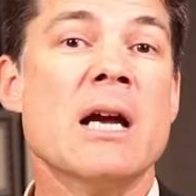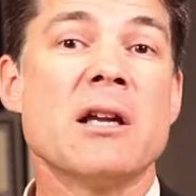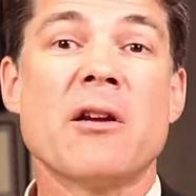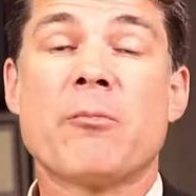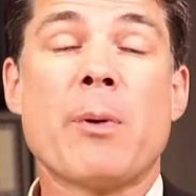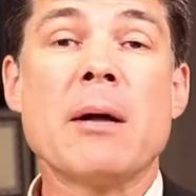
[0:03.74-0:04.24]

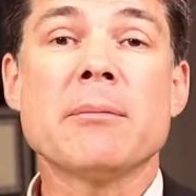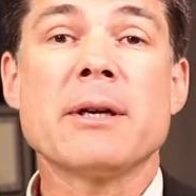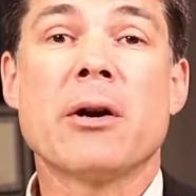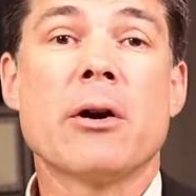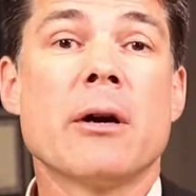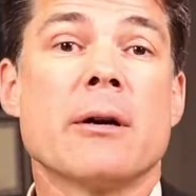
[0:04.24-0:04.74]
You've probably
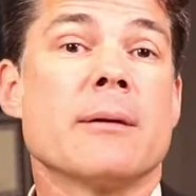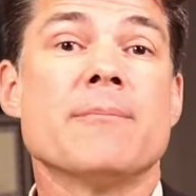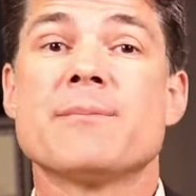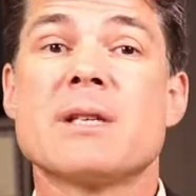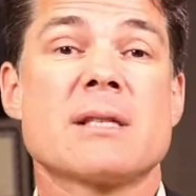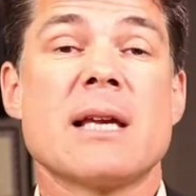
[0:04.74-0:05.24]
heard,
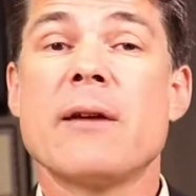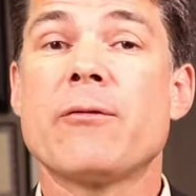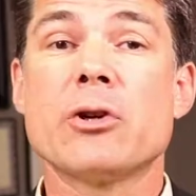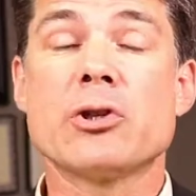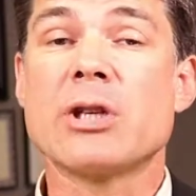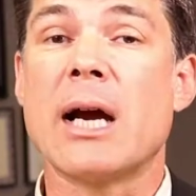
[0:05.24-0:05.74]
to save for
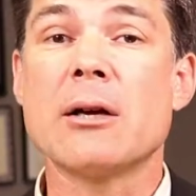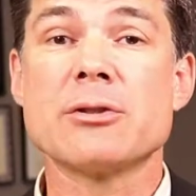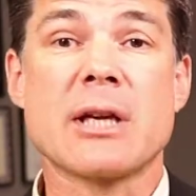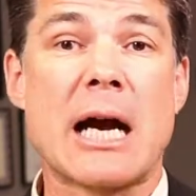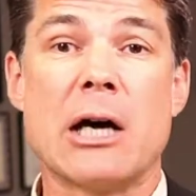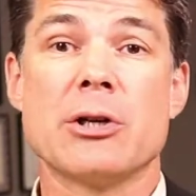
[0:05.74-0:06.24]
your child's
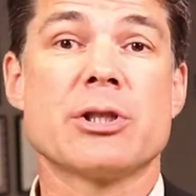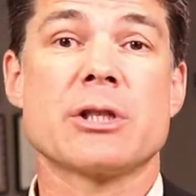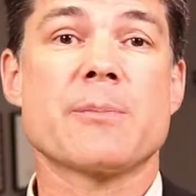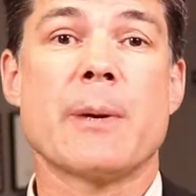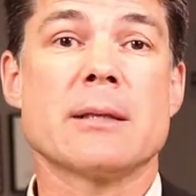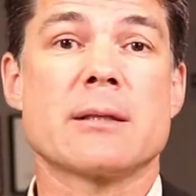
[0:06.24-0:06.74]
college
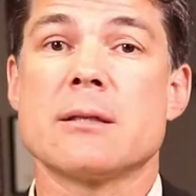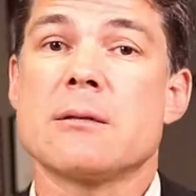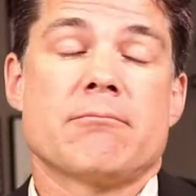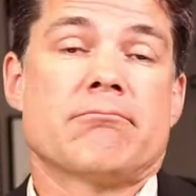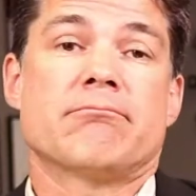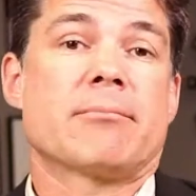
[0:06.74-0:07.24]
expenses,
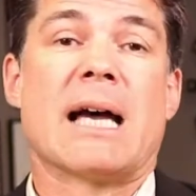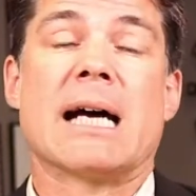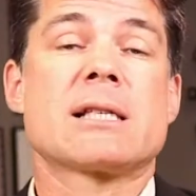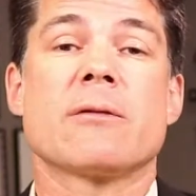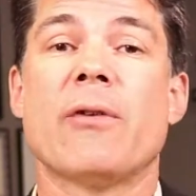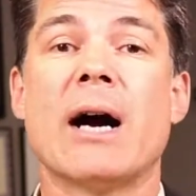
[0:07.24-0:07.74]

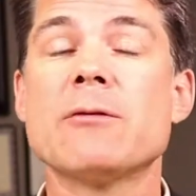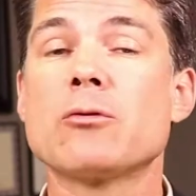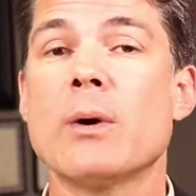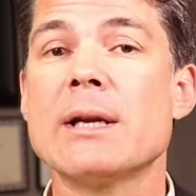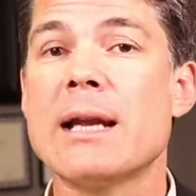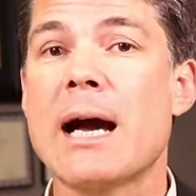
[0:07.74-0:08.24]
that's a
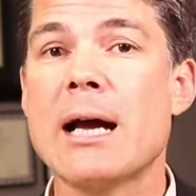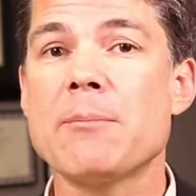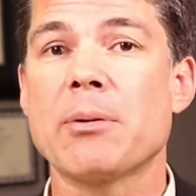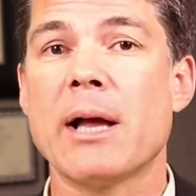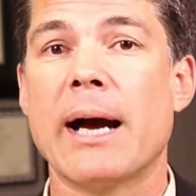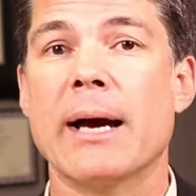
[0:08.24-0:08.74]
529
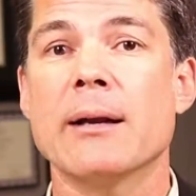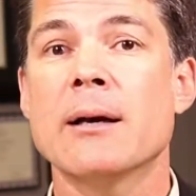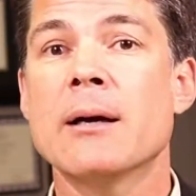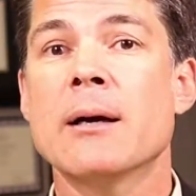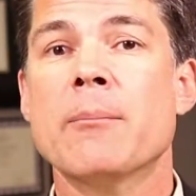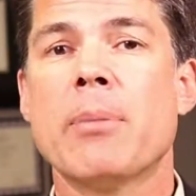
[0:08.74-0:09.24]
plan.
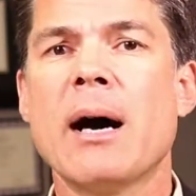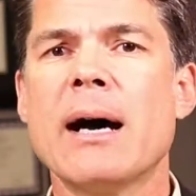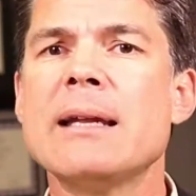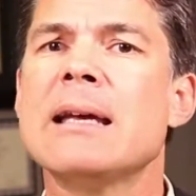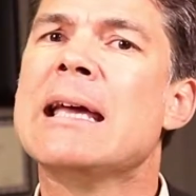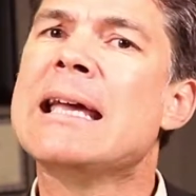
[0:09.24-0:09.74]

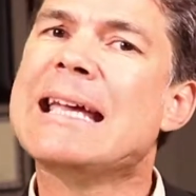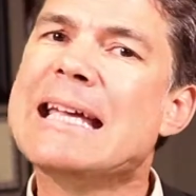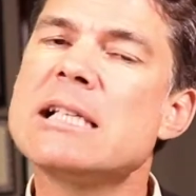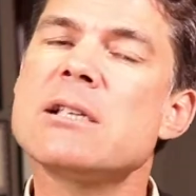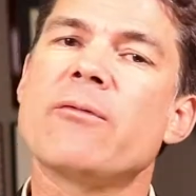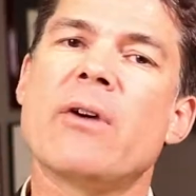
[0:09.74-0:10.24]
But
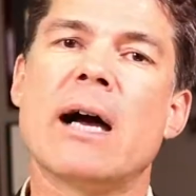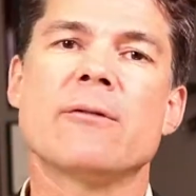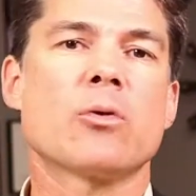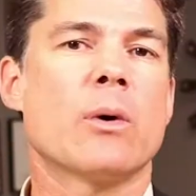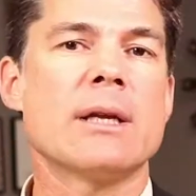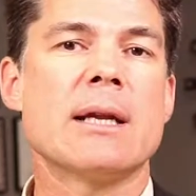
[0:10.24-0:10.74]
is a
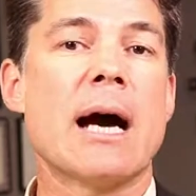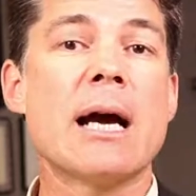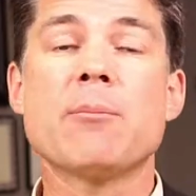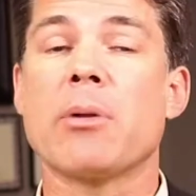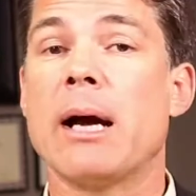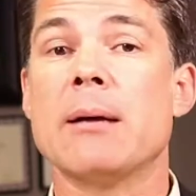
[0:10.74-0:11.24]

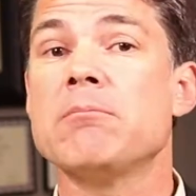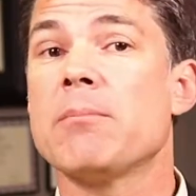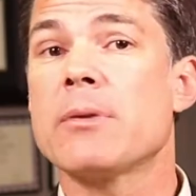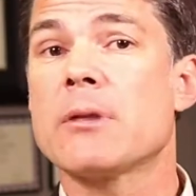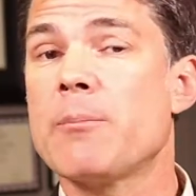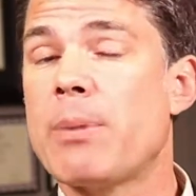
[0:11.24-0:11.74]
529 plan
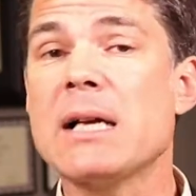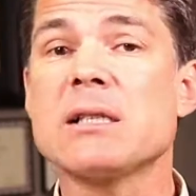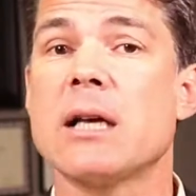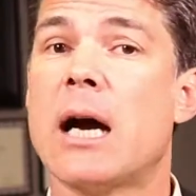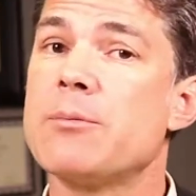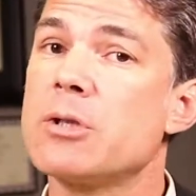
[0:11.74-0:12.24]
the
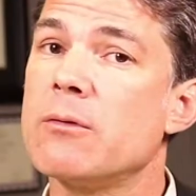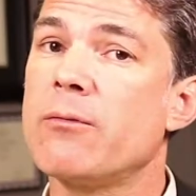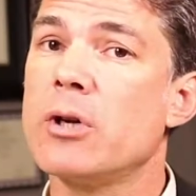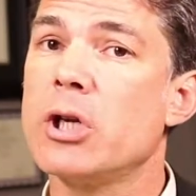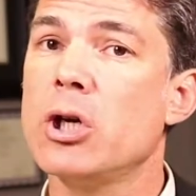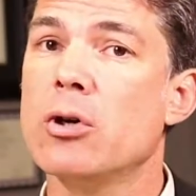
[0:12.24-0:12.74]
best option
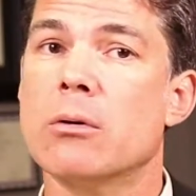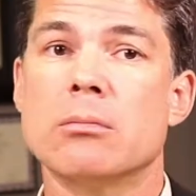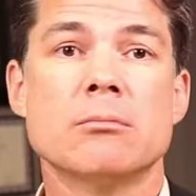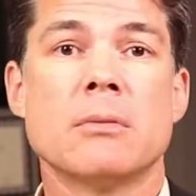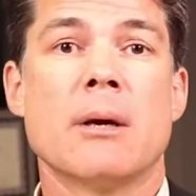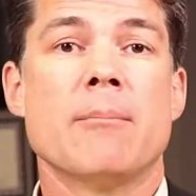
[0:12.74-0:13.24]
for you?
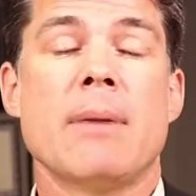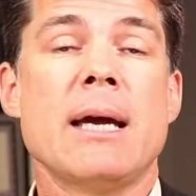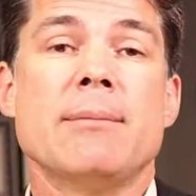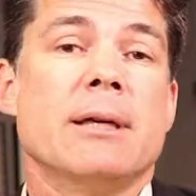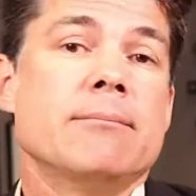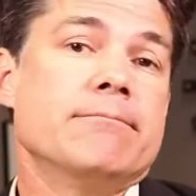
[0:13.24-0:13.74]

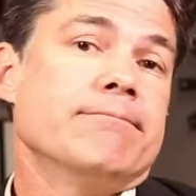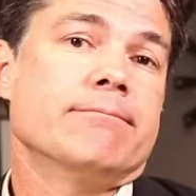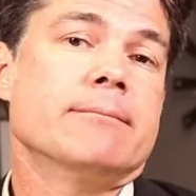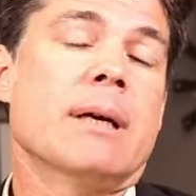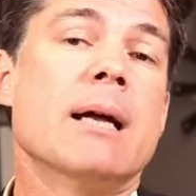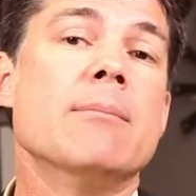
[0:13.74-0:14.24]
Maybe,
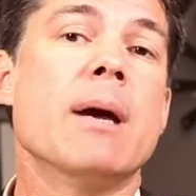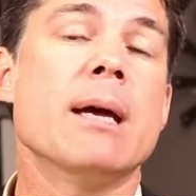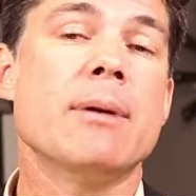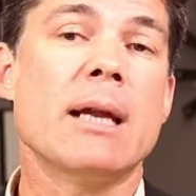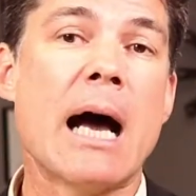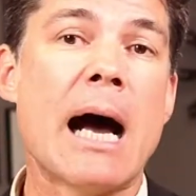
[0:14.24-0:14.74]
and
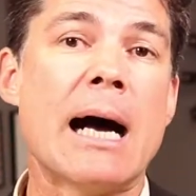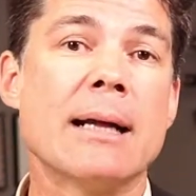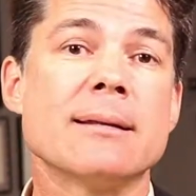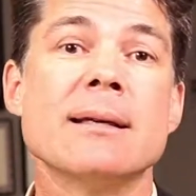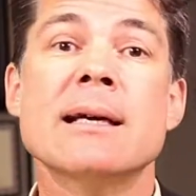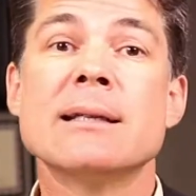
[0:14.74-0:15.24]
maybe not.
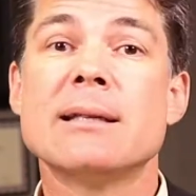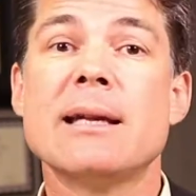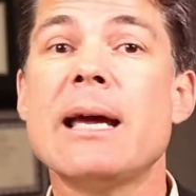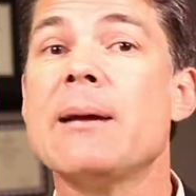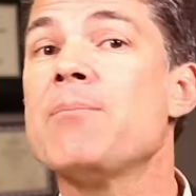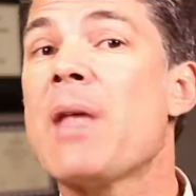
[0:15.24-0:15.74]

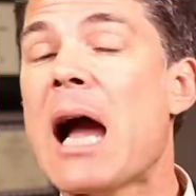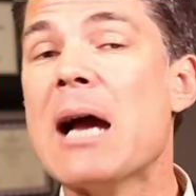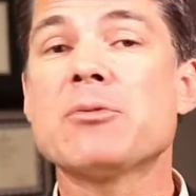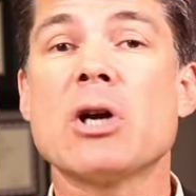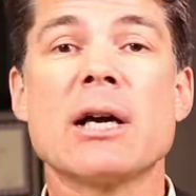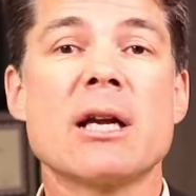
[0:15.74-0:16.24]
Today,
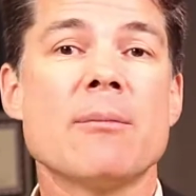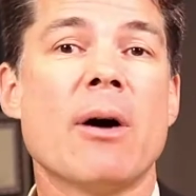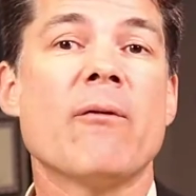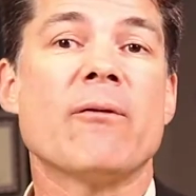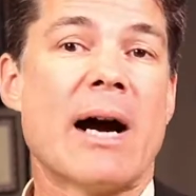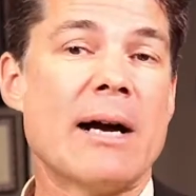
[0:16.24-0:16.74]
I'm talking
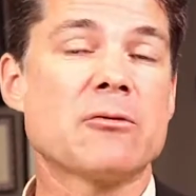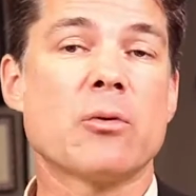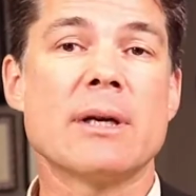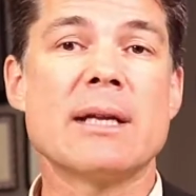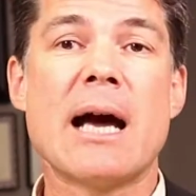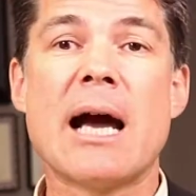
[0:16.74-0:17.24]
about
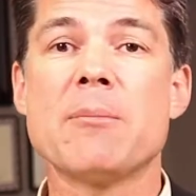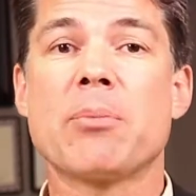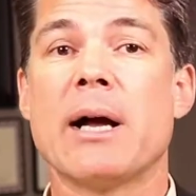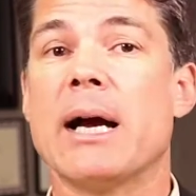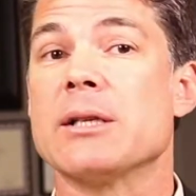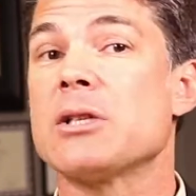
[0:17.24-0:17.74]
529
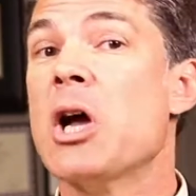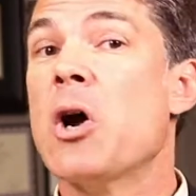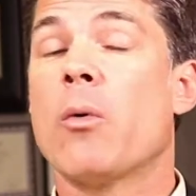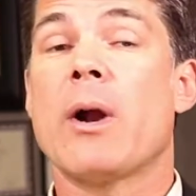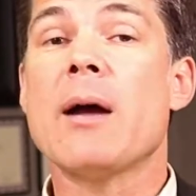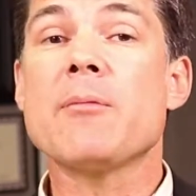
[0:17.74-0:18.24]
plans,
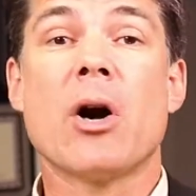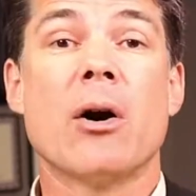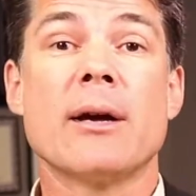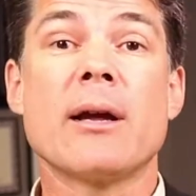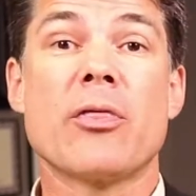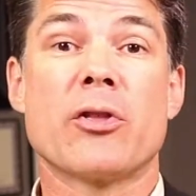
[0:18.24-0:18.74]
what I'm
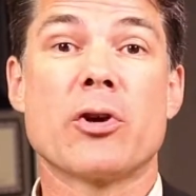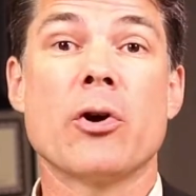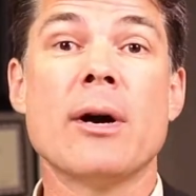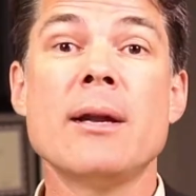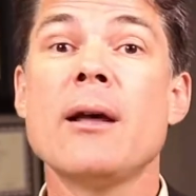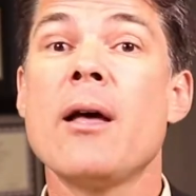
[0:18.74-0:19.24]
calling the
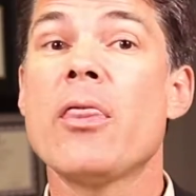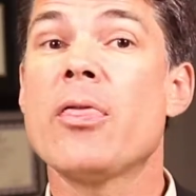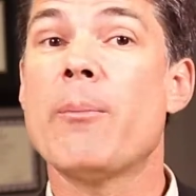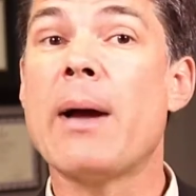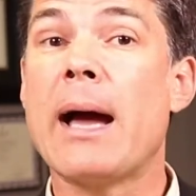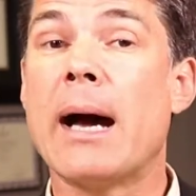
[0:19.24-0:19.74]
good,
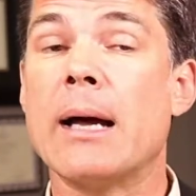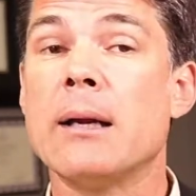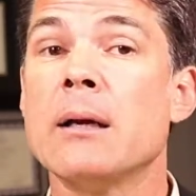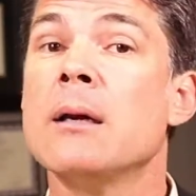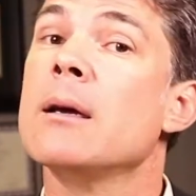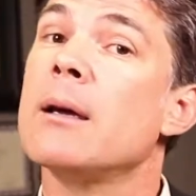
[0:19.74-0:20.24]
the bad,
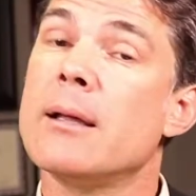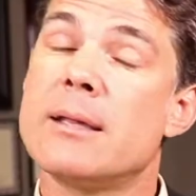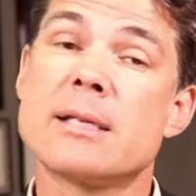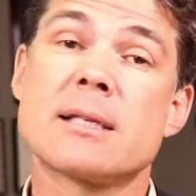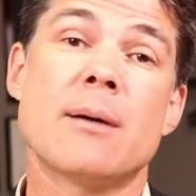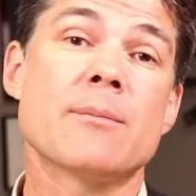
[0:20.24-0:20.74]
and the
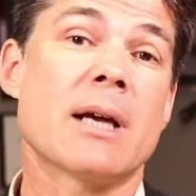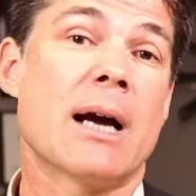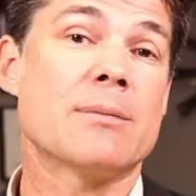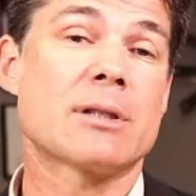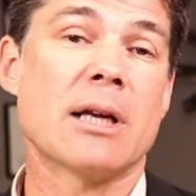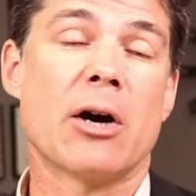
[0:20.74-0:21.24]

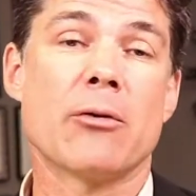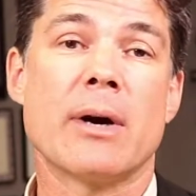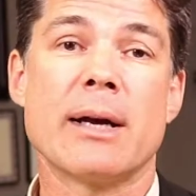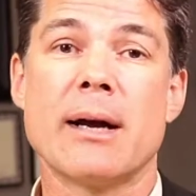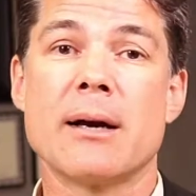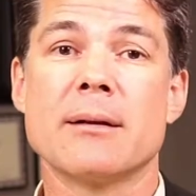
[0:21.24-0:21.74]
sometimes
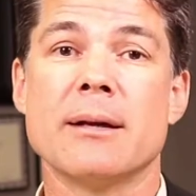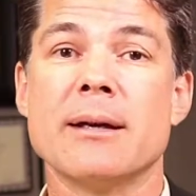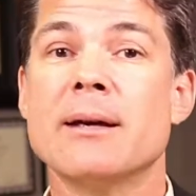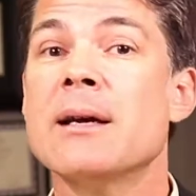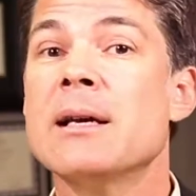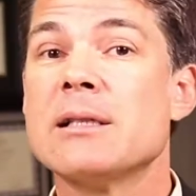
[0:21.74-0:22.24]
downright ugly.
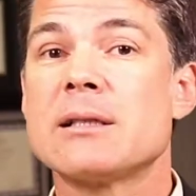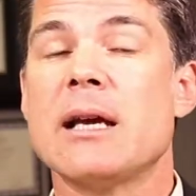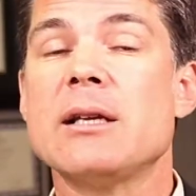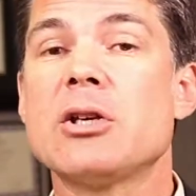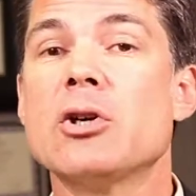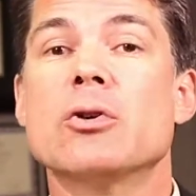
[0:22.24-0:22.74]

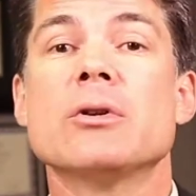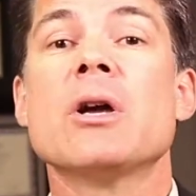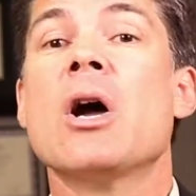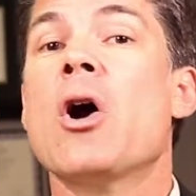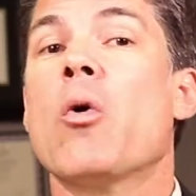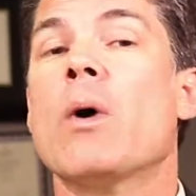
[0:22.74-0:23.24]
Stay tuned.
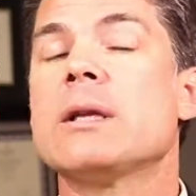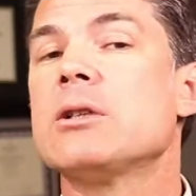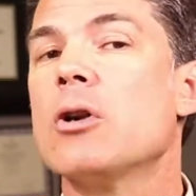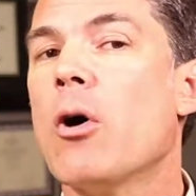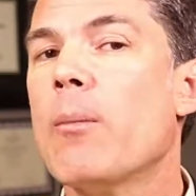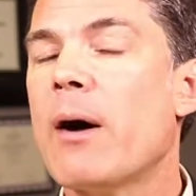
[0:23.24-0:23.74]
What to
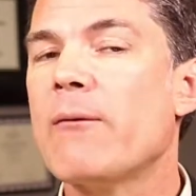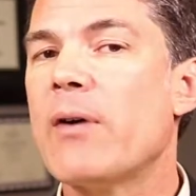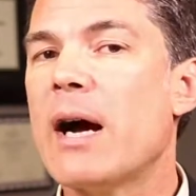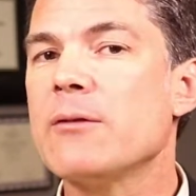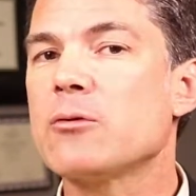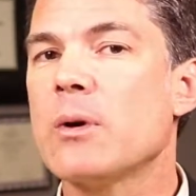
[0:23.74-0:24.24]
know about
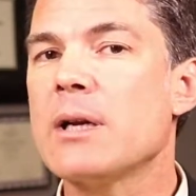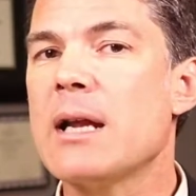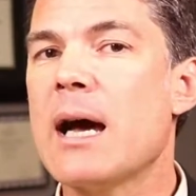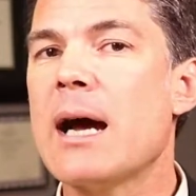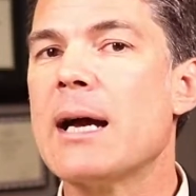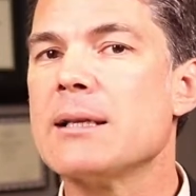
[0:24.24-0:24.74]

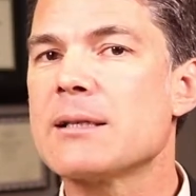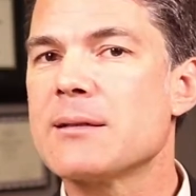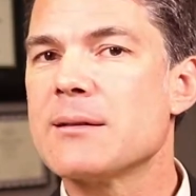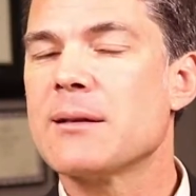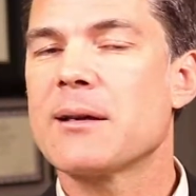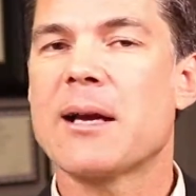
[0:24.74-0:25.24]
529s
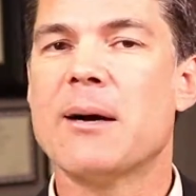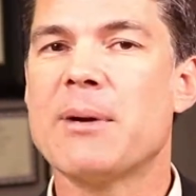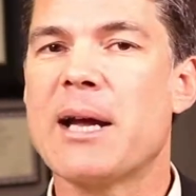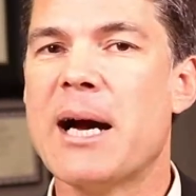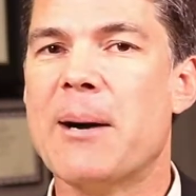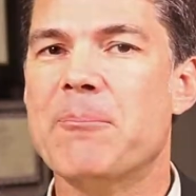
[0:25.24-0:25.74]

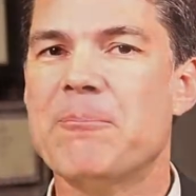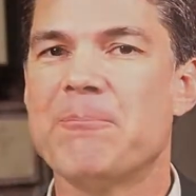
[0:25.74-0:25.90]
coming up.